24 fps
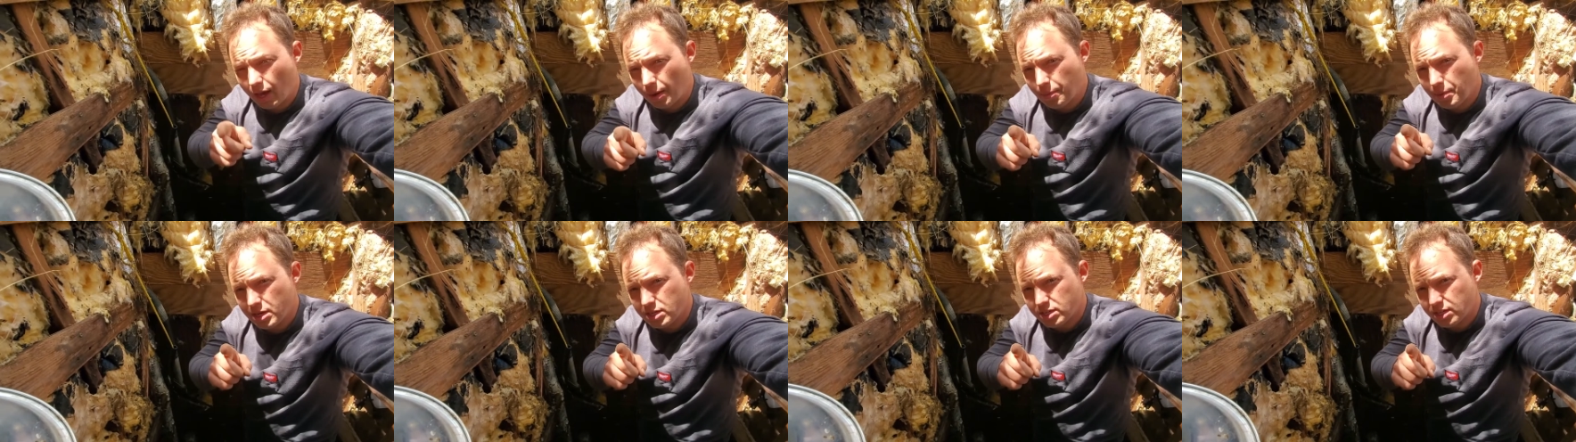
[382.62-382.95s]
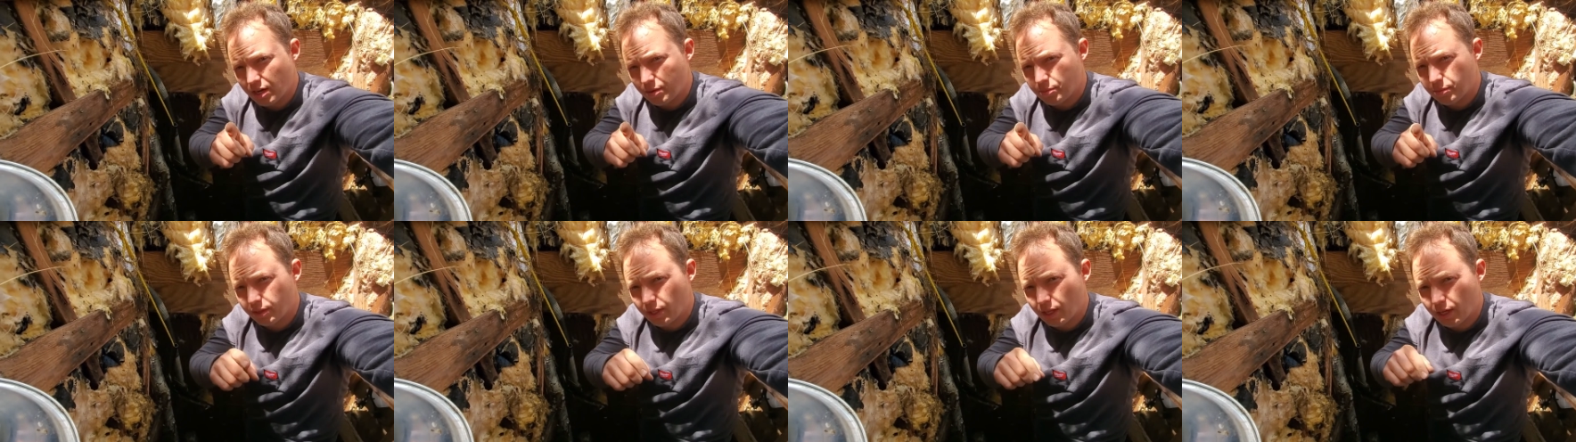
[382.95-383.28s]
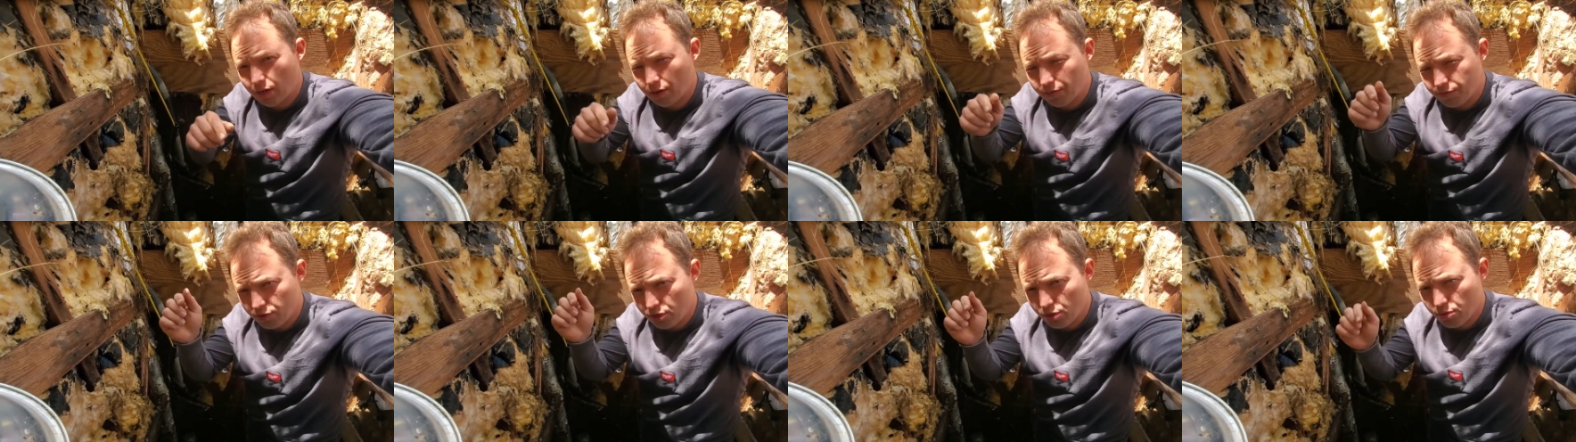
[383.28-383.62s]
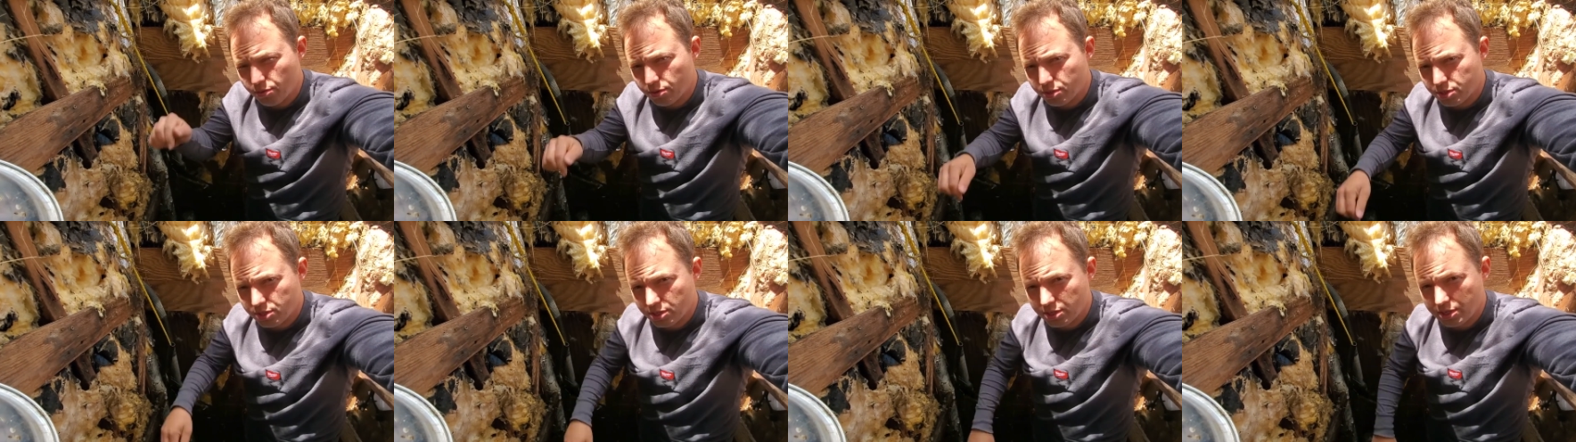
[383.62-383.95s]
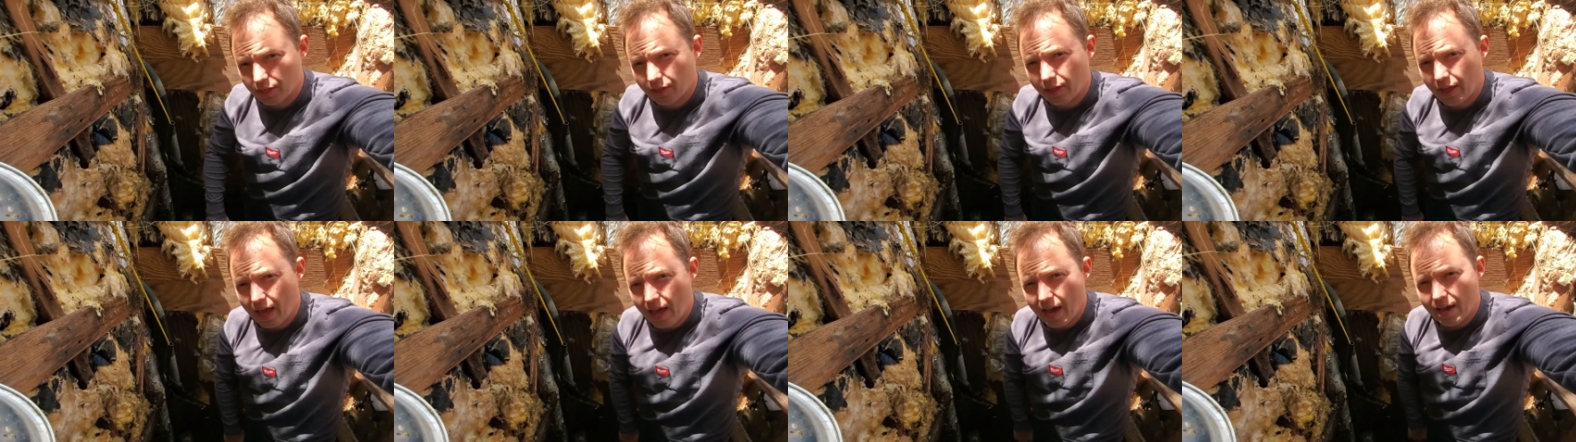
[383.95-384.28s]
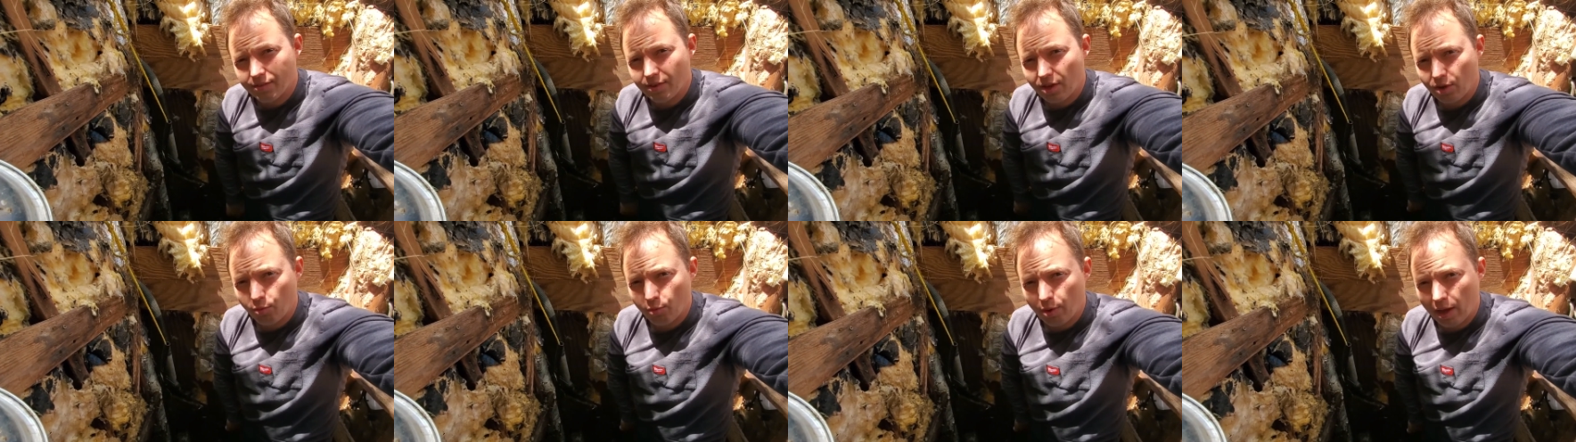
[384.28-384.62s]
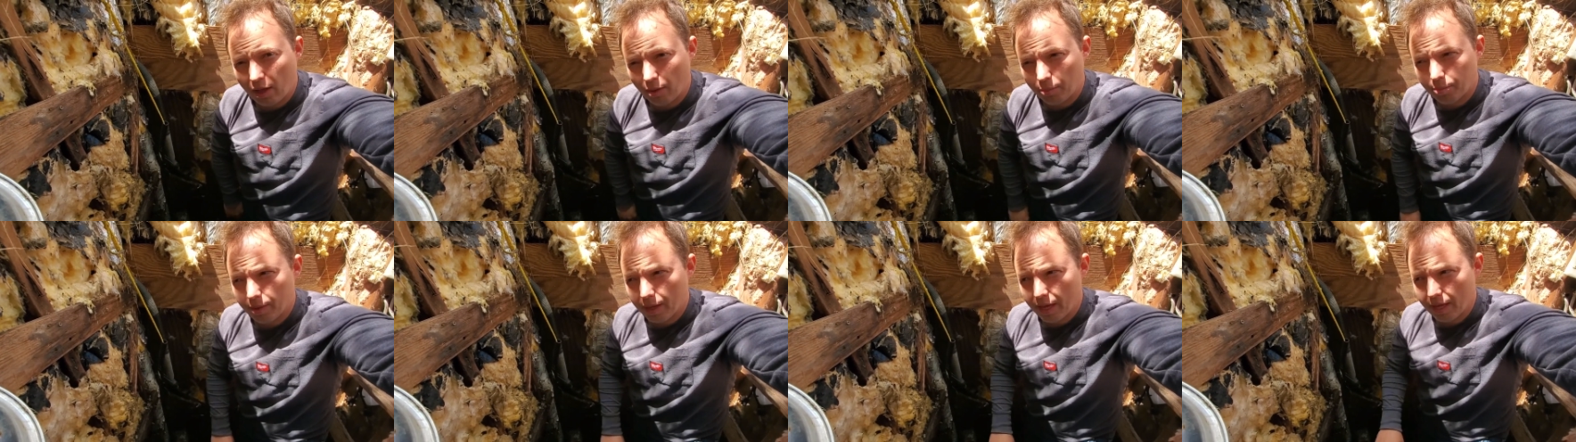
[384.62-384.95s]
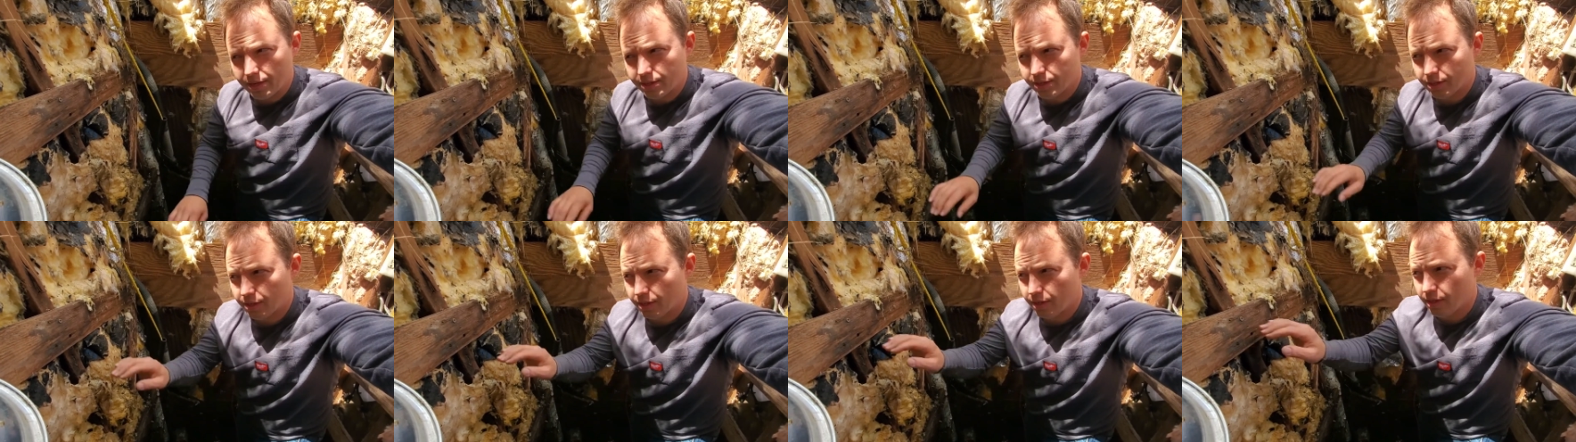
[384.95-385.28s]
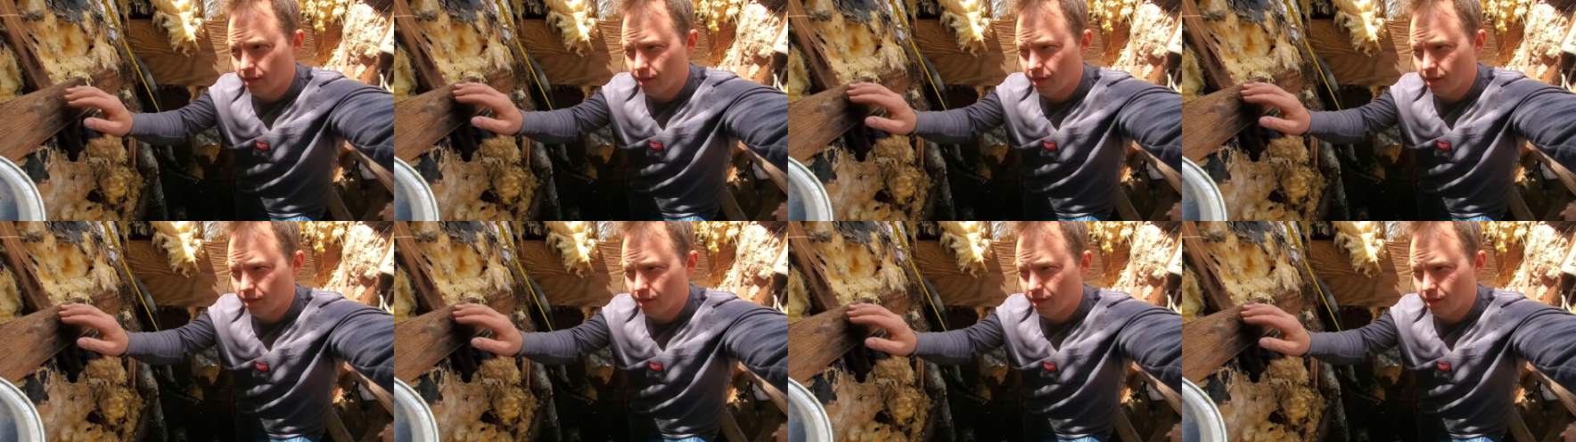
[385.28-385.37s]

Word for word: Comment down below if you still have a well pit.